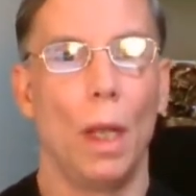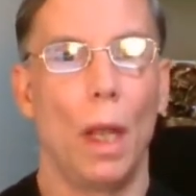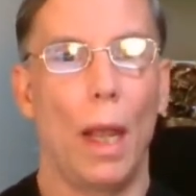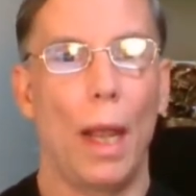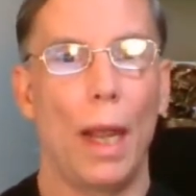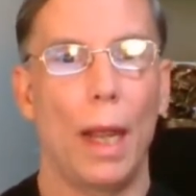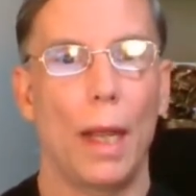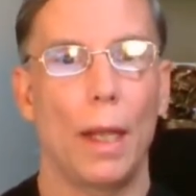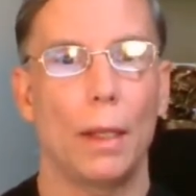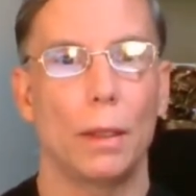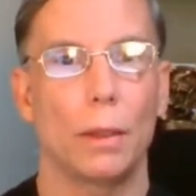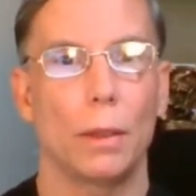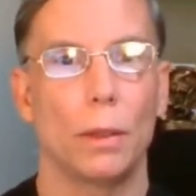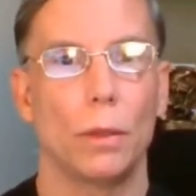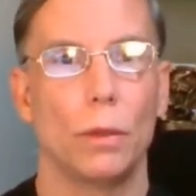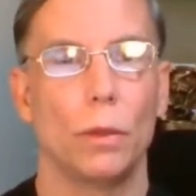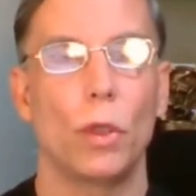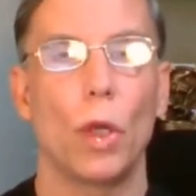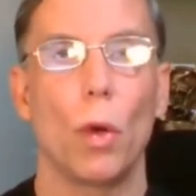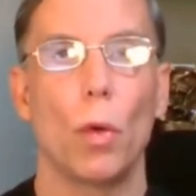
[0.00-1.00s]
And
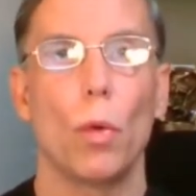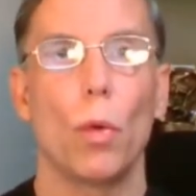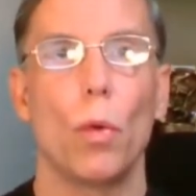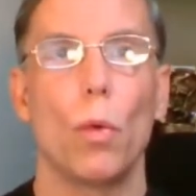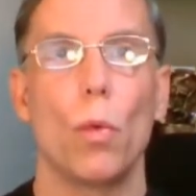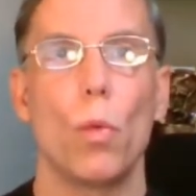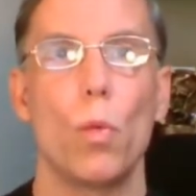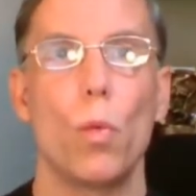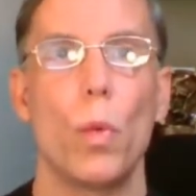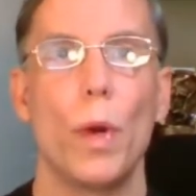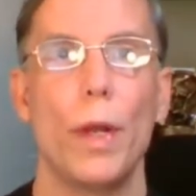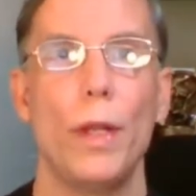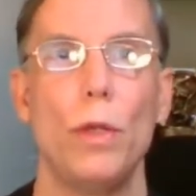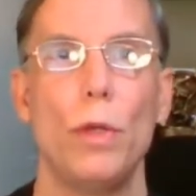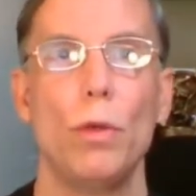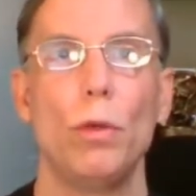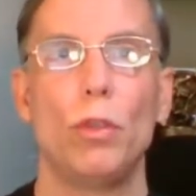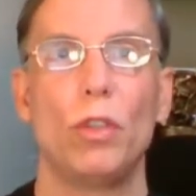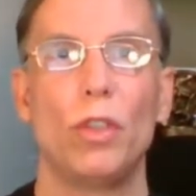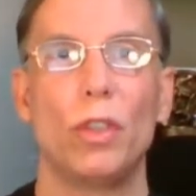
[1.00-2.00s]
so when
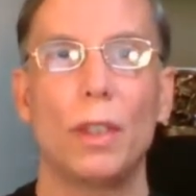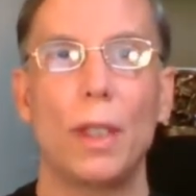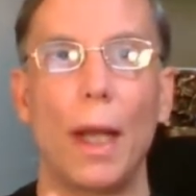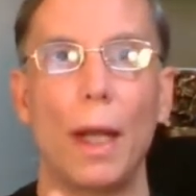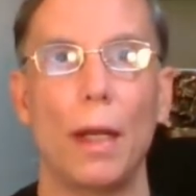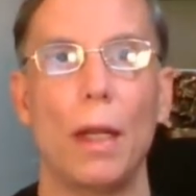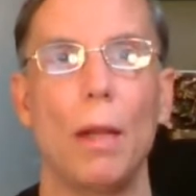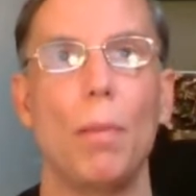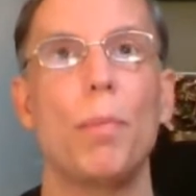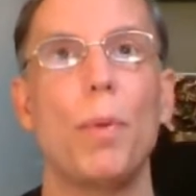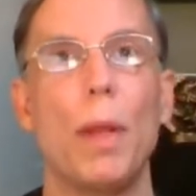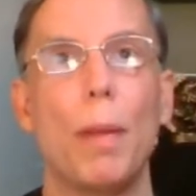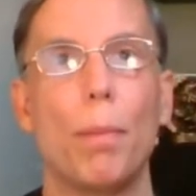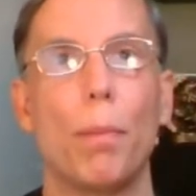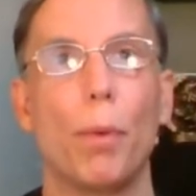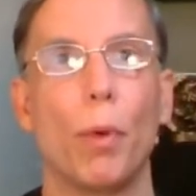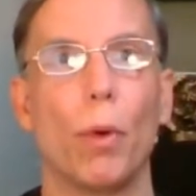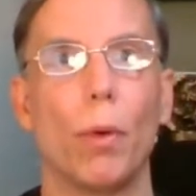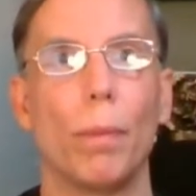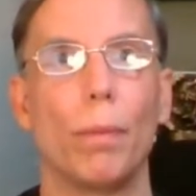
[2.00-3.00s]
you study
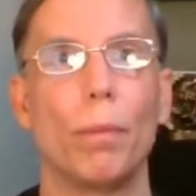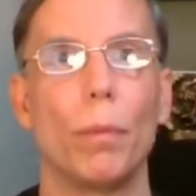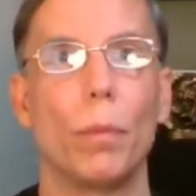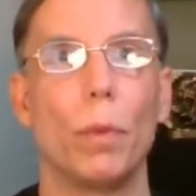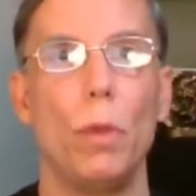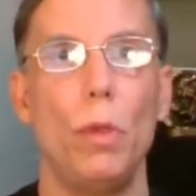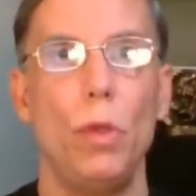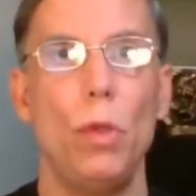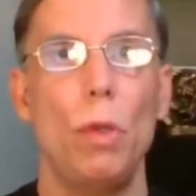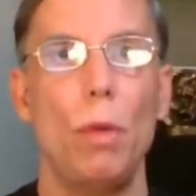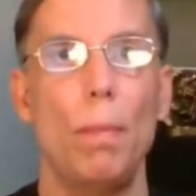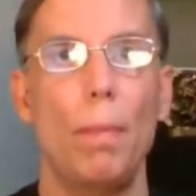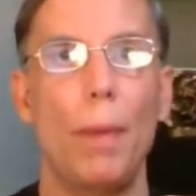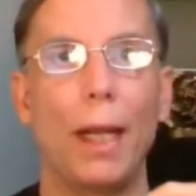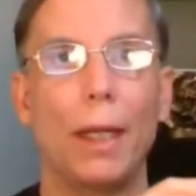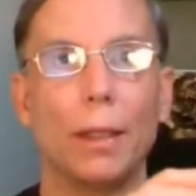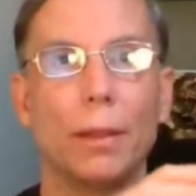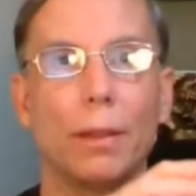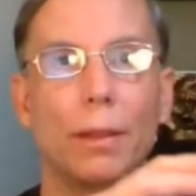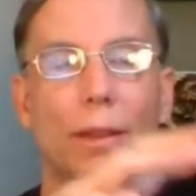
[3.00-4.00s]
people, you make
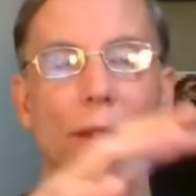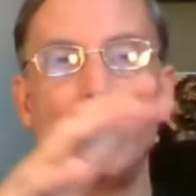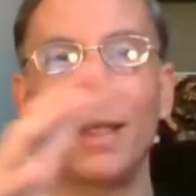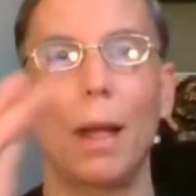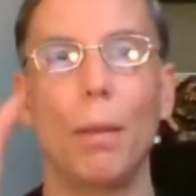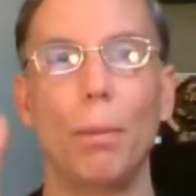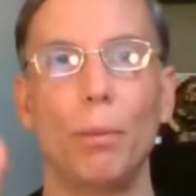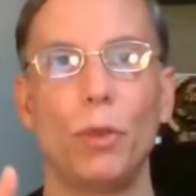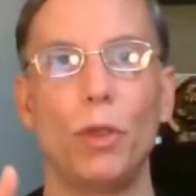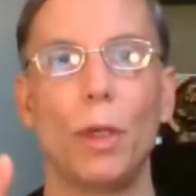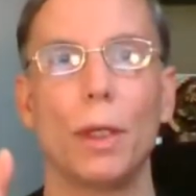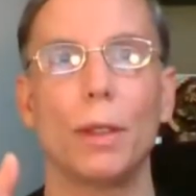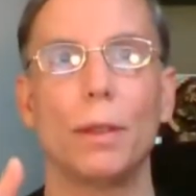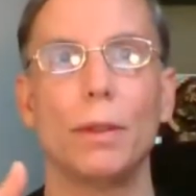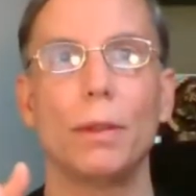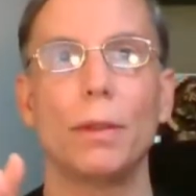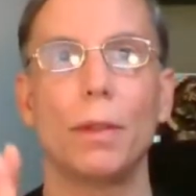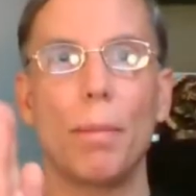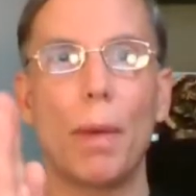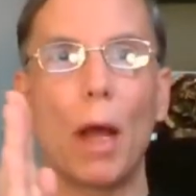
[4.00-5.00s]

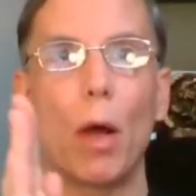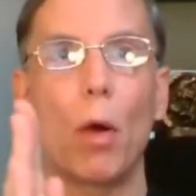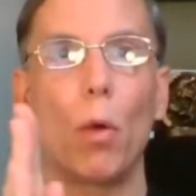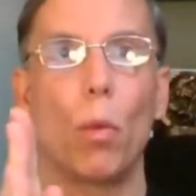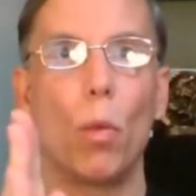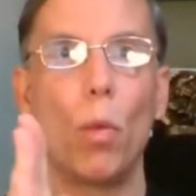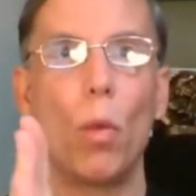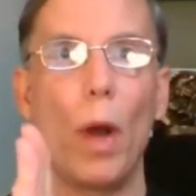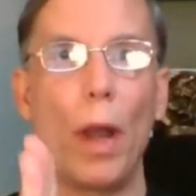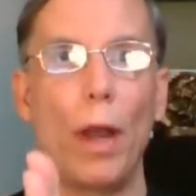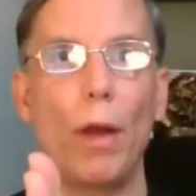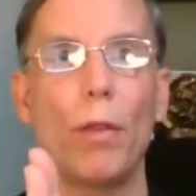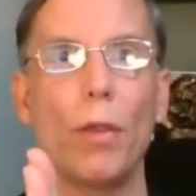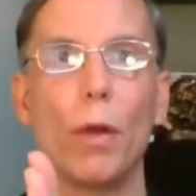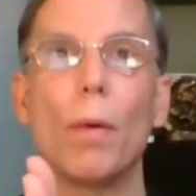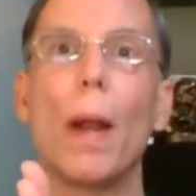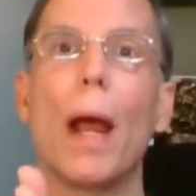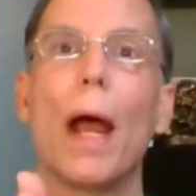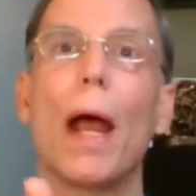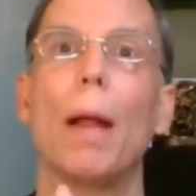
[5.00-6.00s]
assumptions about where
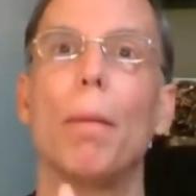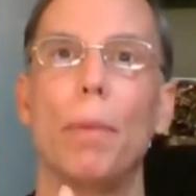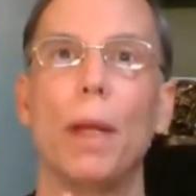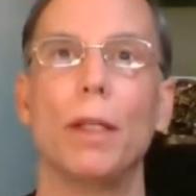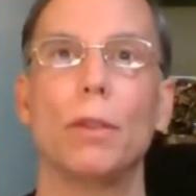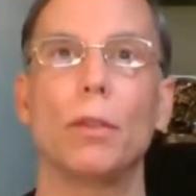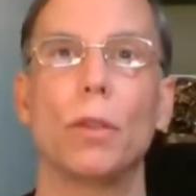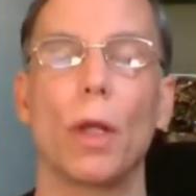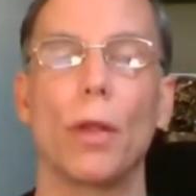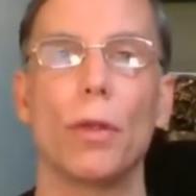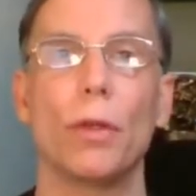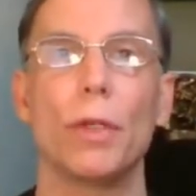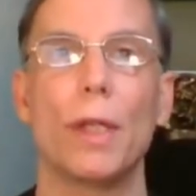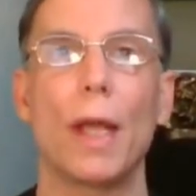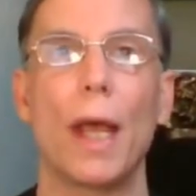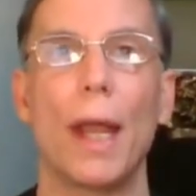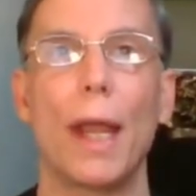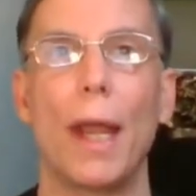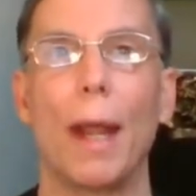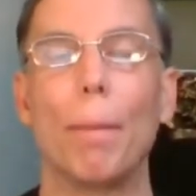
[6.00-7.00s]
they're at based on their
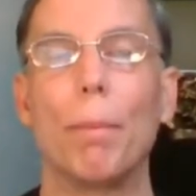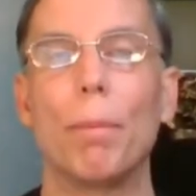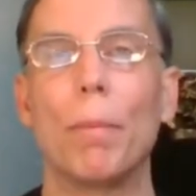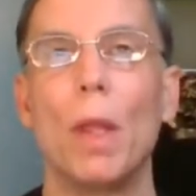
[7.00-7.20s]
diet.